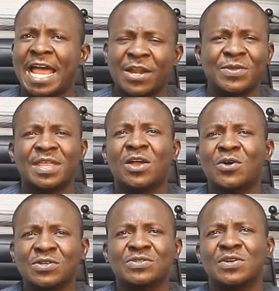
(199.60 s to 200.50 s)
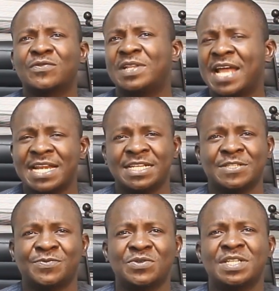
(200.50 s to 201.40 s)
Another cause of land
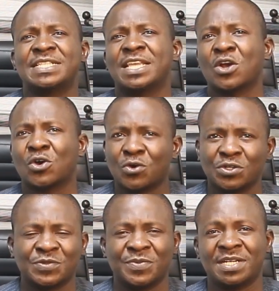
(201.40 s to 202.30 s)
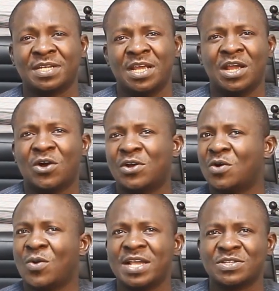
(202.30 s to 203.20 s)
dispute is encroachment,
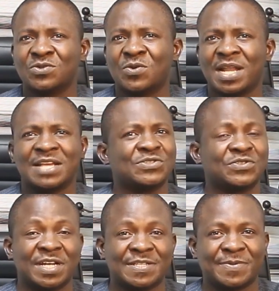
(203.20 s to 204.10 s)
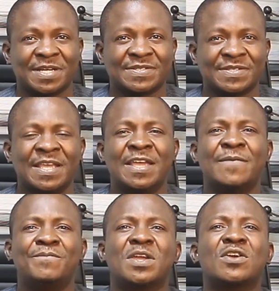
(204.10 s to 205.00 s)
otherwise known as trespass.
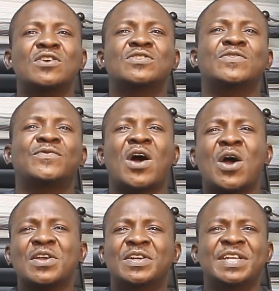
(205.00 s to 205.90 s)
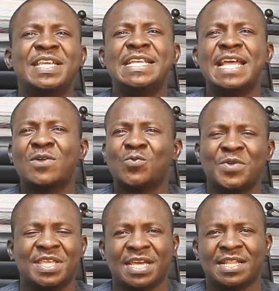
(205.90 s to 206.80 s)
Because of our greed and
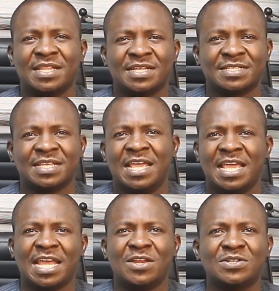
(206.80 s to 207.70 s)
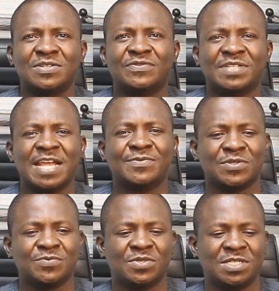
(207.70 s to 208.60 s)
wickedness, a lot of times
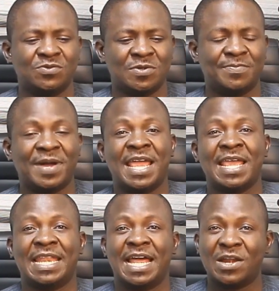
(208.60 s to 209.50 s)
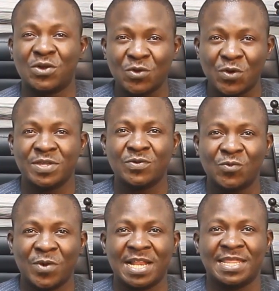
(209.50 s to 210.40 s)
somebody will buy a land
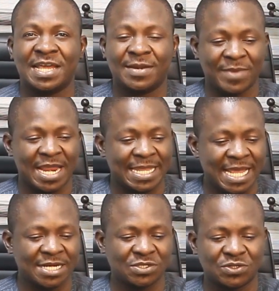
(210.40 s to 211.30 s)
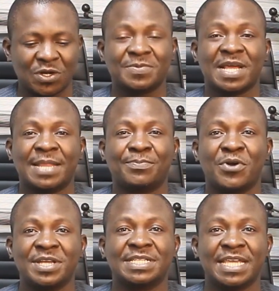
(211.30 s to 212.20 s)
knowing well that my land stopped at
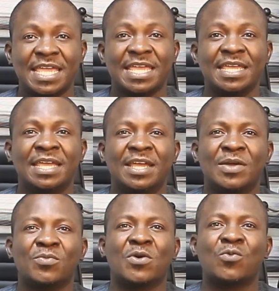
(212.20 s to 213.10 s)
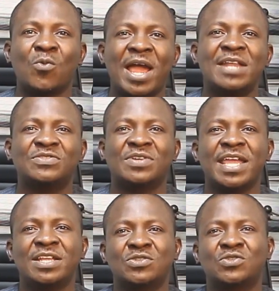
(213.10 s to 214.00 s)
point A, but while
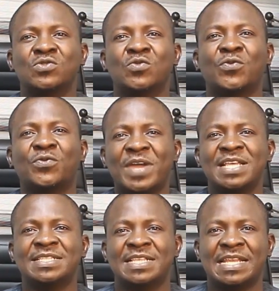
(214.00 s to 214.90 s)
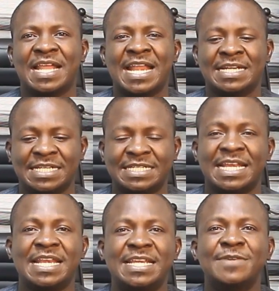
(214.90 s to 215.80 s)
trying to fence the land, they
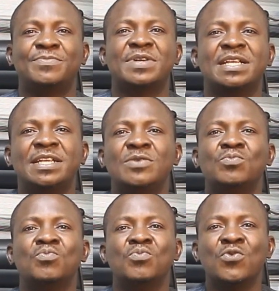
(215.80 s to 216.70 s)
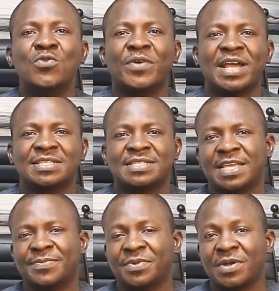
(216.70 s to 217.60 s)
deliberately move a
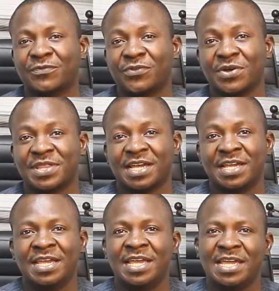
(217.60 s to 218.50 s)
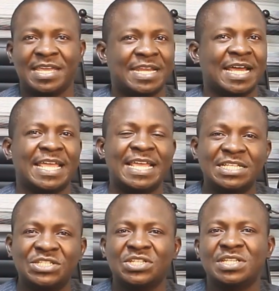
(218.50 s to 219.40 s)
step further, either
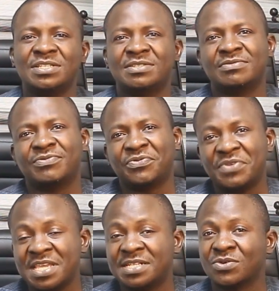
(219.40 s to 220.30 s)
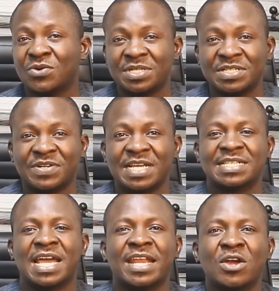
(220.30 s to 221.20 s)
inches, feet, or the
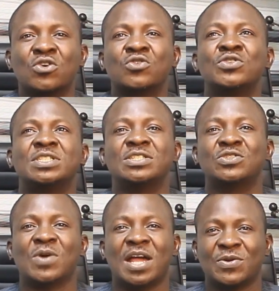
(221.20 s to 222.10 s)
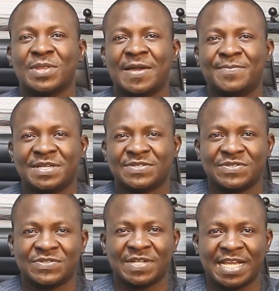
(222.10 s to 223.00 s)
rest, and encroach into another
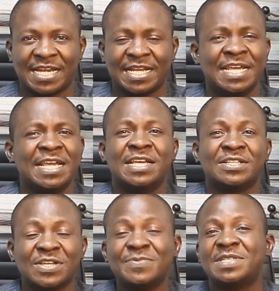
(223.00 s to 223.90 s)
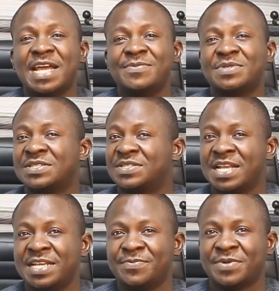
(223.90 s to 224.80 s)
person's land. Sometimes it's
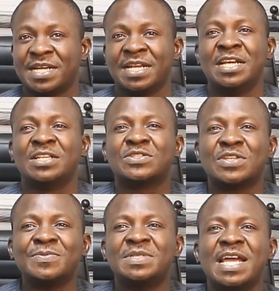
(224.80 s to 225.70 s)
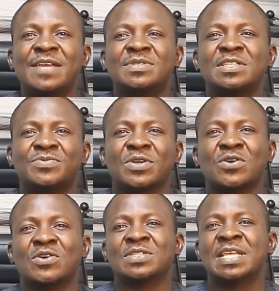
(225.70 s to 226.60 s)
deliberate, sometimes it's
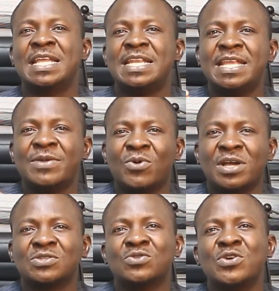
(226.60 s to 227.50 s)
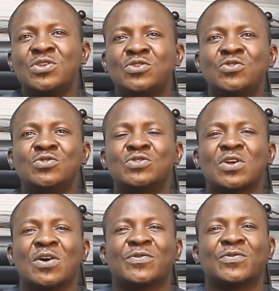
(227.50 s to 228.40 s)
because there was no
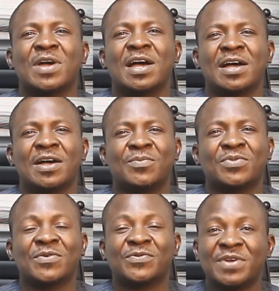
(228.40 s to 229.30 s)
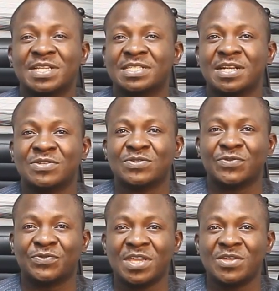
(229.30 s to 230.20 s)
use of a professional
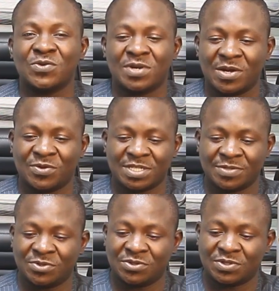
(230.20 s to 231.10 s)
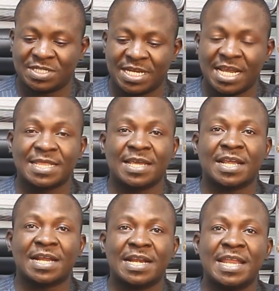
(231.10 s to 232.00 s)
surveyor that was able to take
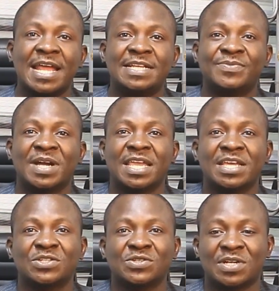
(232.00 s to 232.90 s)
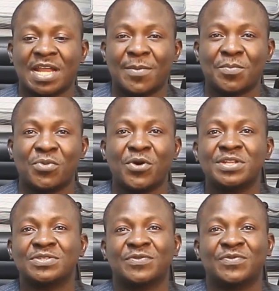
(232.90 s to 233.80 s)
the clear demarcation and
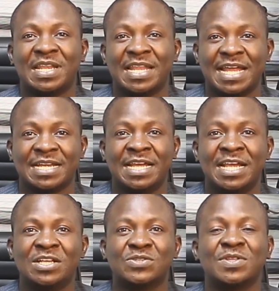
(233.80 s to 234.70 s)
points of the land.